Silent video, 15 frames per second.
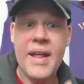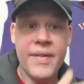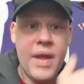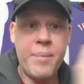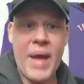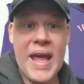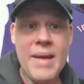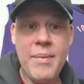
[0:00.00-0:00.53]

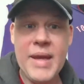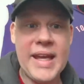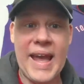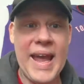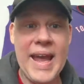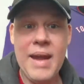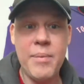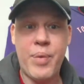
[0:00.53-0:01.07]
The baby
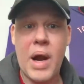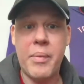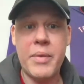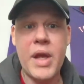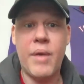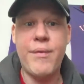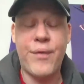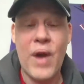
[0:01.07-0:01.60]
came
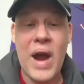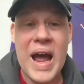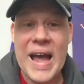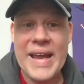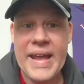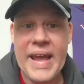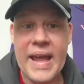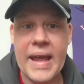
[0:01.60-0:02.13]
probably on
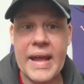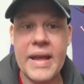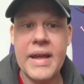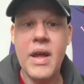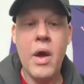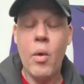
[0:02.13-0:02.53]
Friday.